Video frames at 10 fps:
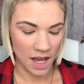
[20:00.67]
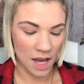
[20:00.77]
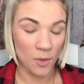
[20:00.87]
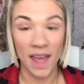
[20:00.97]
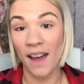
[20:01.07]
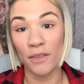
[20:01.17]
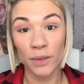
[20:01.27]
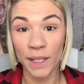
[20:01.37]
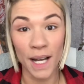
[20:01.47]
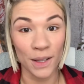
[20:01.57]
We have
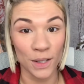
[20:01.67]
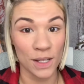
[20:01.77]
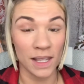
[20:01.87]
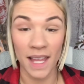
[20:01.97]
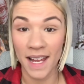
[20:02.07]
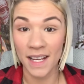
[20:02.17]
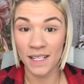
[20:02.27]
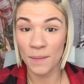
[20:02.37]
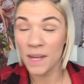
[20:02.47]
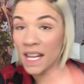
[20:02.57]
3 colors, light,
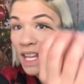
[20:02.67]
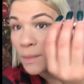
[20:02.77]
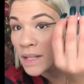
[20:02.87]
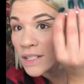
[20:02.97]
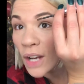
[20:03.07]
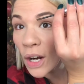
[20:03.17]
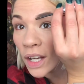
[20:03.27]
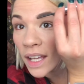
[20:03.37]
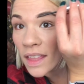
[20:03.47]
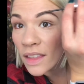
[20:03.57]
medium, and
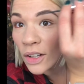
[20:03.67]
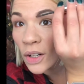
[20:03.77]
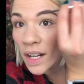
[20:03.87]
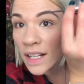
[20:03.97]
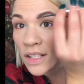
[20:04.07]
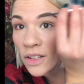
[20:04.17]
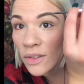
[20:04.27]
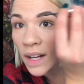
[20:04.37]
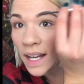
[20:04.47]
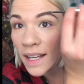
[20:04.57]
dark, and they're great
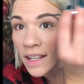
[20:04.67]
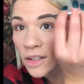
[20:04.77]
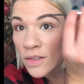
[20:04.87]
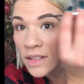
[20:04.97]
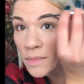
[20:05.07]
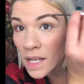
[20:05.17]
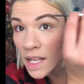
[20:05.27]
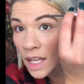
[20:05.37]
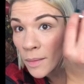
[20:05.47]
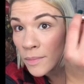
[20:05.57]
too. I used
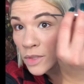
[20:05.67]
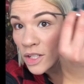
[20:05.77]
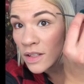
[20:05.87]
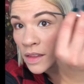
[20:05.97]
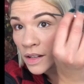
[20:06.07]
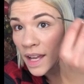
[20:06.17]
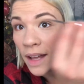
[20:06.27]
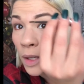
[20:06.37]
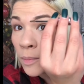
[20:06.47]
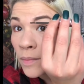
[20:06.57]
medium just the other day.
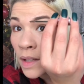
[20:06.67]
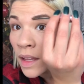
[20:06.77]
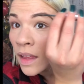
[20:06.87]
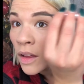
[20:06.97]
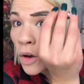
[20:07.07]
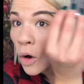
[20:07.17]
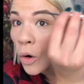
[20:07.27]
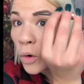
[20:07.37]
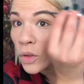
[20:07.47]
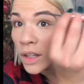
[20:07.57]

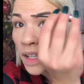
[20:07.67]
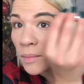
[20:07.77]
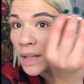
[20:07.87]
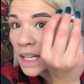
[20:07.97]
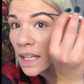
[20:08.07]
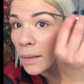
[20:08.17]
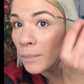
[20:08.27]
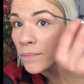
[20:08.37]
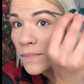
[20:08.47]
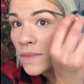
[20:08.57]
Only medium.
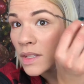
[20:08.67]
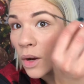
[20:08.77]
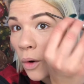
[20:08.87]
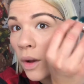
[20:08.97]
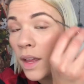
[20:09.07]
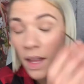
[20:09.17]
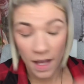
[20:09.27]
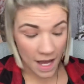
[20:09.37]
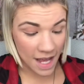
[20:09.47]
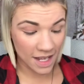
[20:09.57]
So
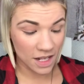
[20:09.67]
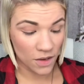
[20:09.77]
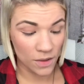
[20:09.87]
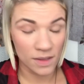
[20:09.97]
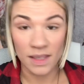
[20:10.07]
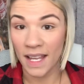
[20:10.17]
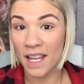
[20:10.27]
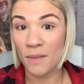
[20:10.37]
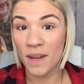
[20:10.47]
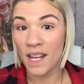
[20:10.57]
I can use
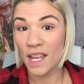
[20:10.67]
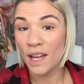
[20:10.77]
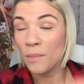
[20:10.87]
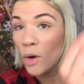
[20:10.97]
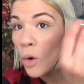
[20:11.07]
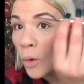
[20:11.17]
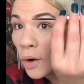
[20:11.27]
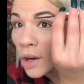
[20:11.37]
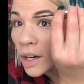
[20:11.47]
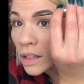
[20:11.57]
light, medium,
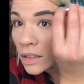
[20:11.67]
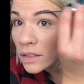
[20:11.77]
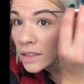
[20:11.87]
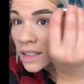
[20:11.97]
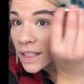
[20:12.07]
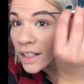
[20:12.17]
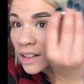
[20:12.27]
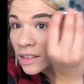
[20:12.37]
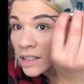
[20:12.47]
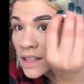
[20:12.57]
or clear
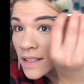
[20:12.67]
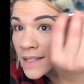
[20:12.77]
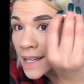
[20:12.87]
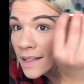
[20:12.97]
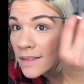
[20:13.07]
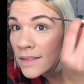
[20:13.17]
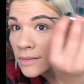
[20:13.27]
in this case.